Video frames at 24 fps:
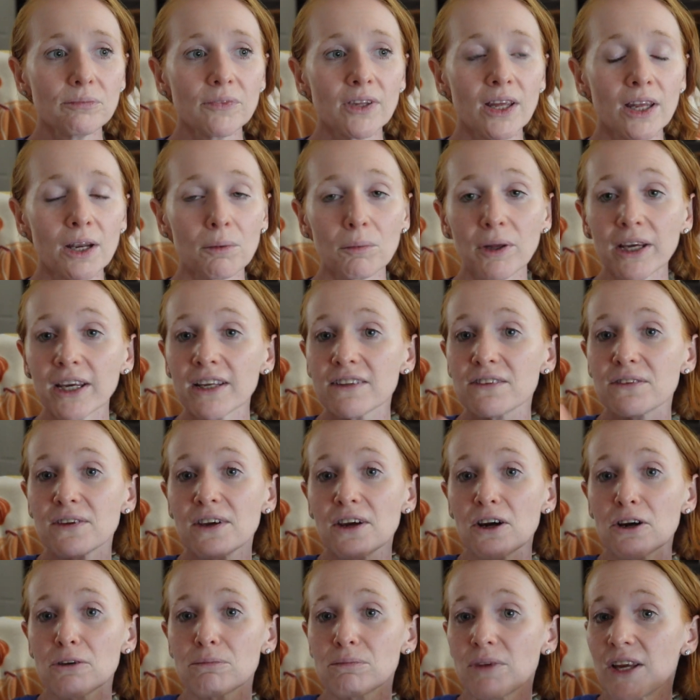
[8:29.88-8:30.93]
And I'm like, it's
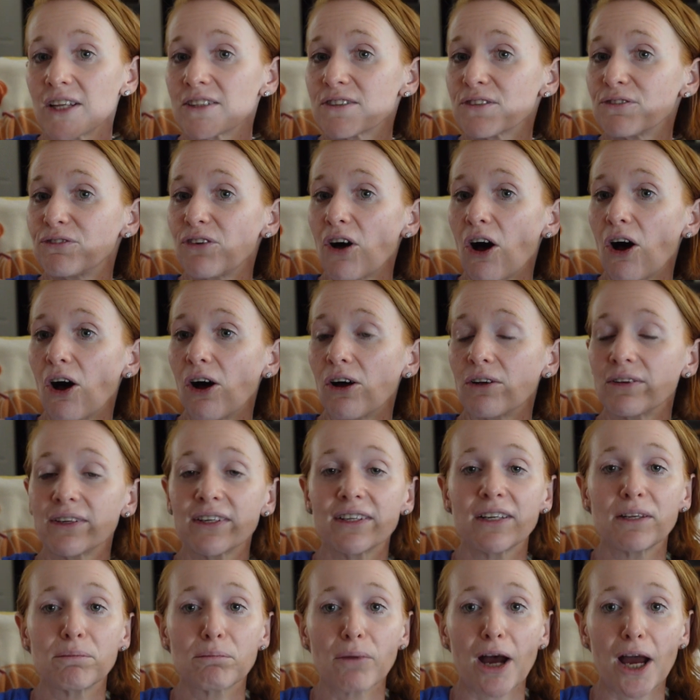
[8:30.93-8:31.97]
here, it's fall.
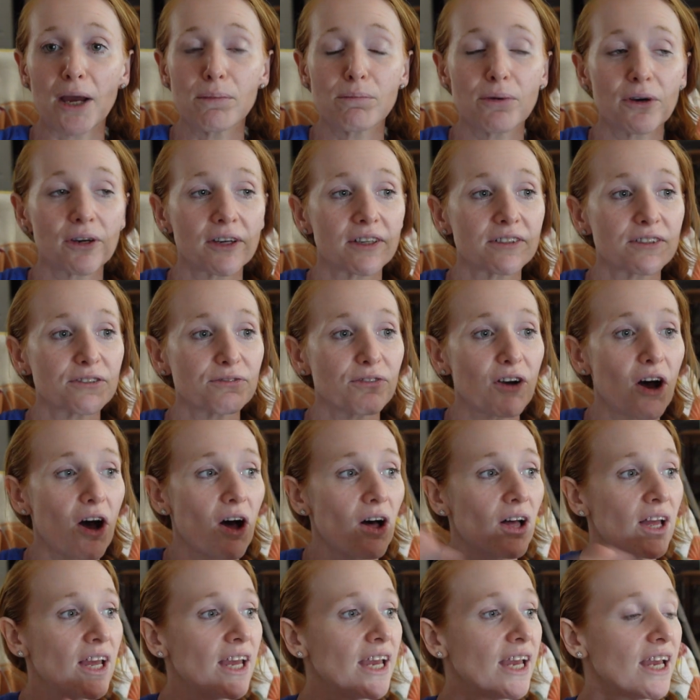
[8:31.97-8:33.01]
In my book, it's
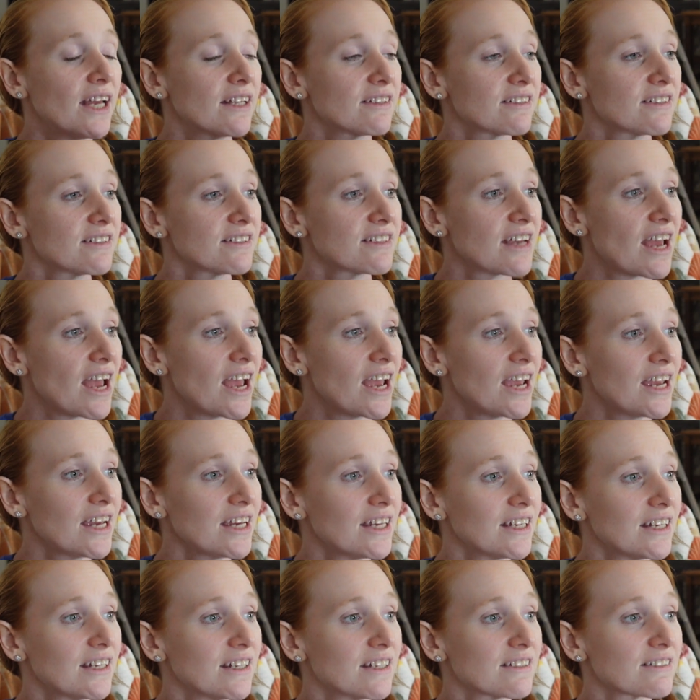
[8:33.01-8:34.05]
fall.
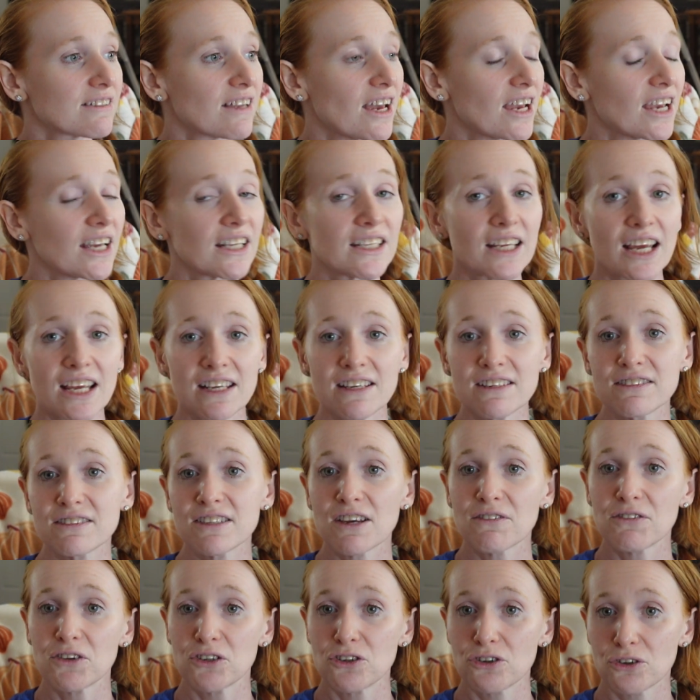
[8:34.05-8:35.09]
Today is like
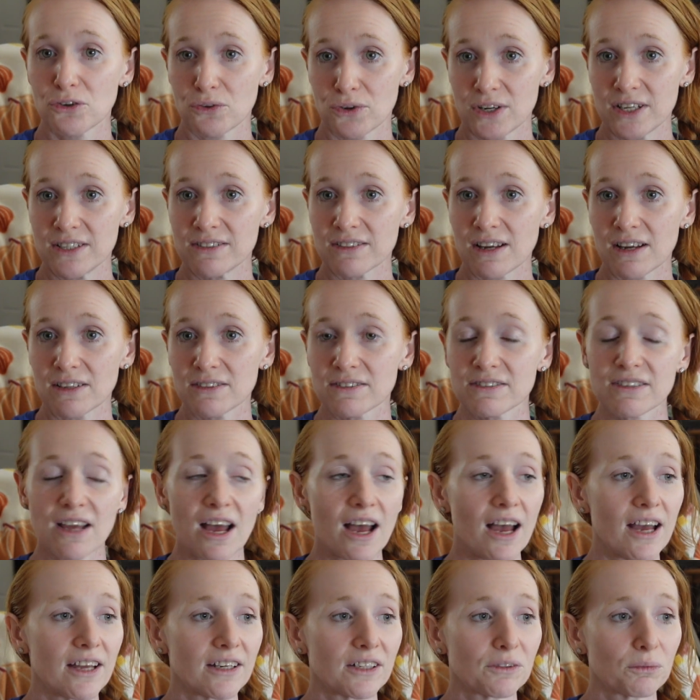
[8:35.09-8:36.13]
97 degrees
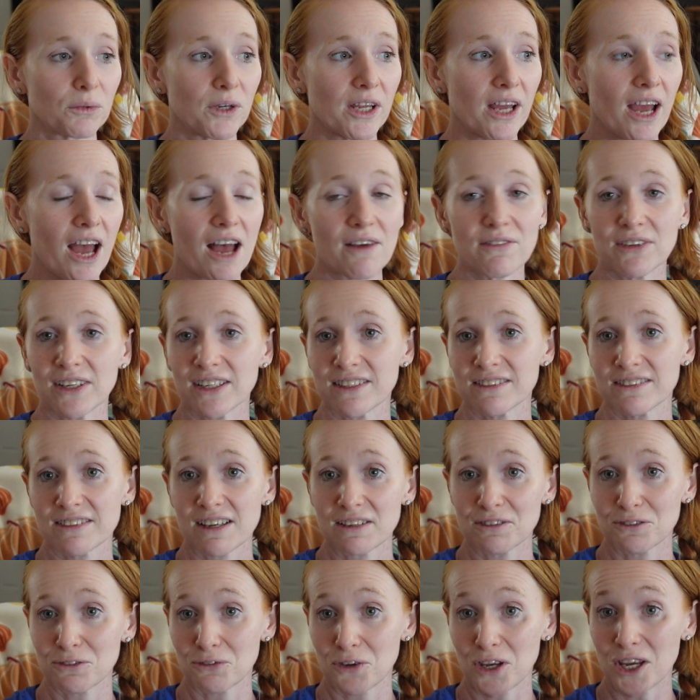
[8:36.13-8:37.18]
outside, and we have an
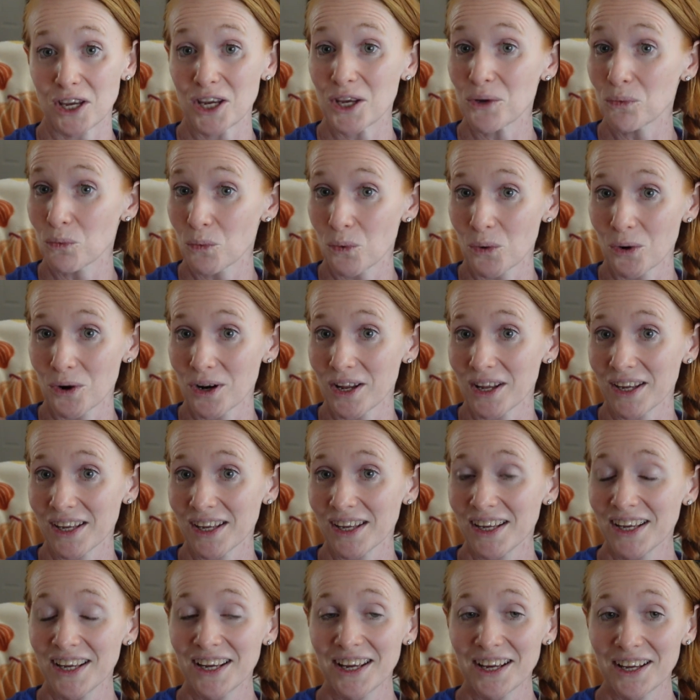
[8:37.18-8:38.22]
excessive heat warning
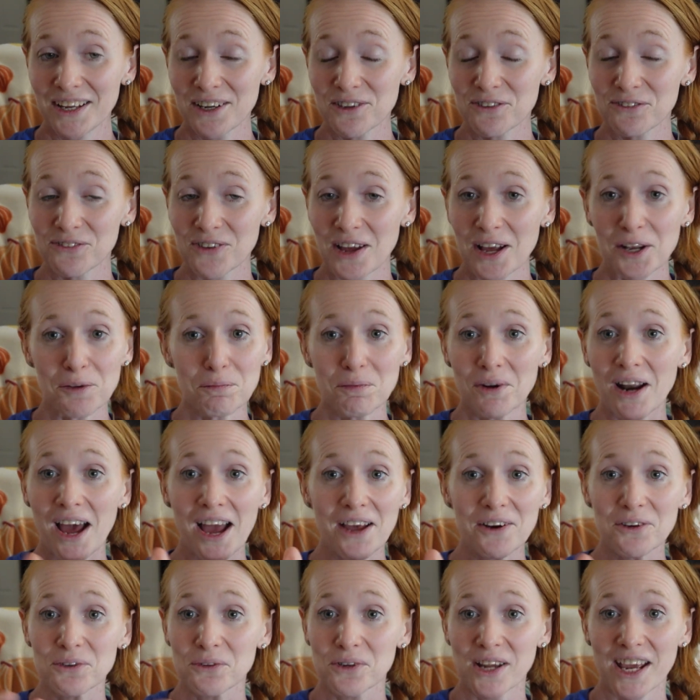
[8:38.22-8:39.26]
in effect, but I
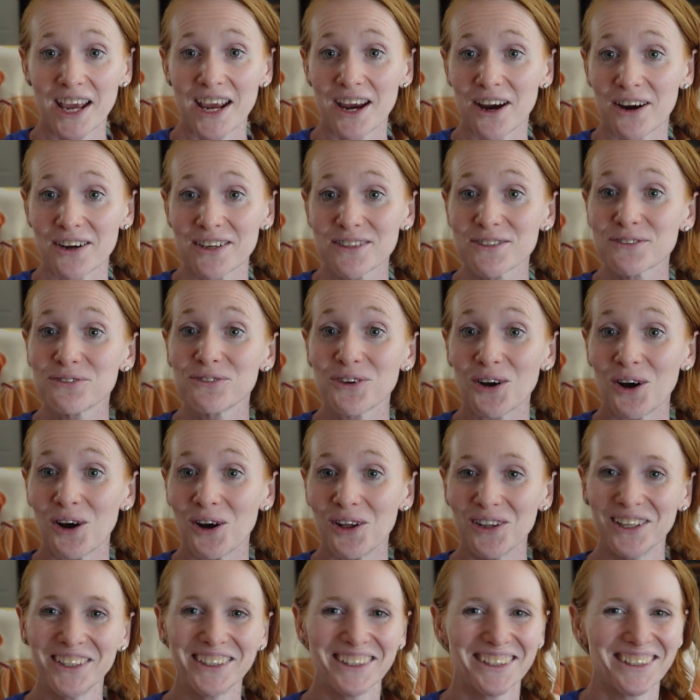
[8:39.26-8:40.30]
don't care, it's
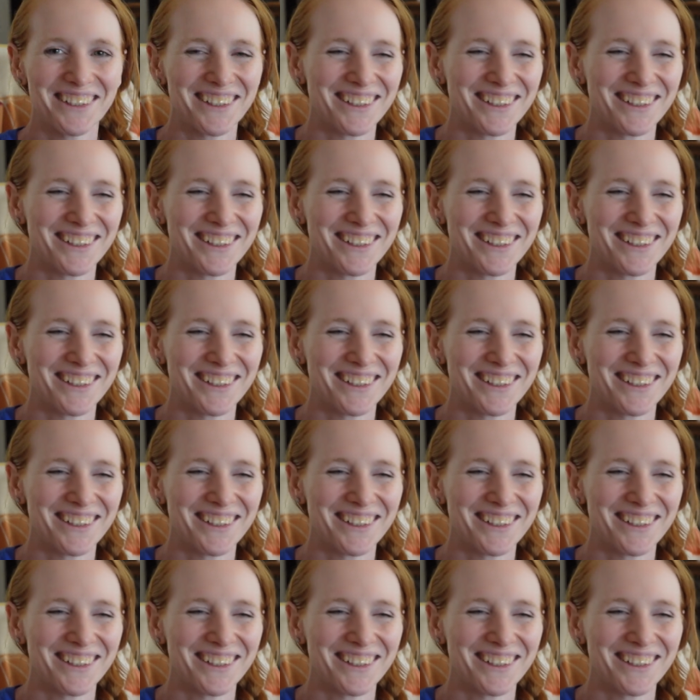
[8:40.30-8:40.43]
fall.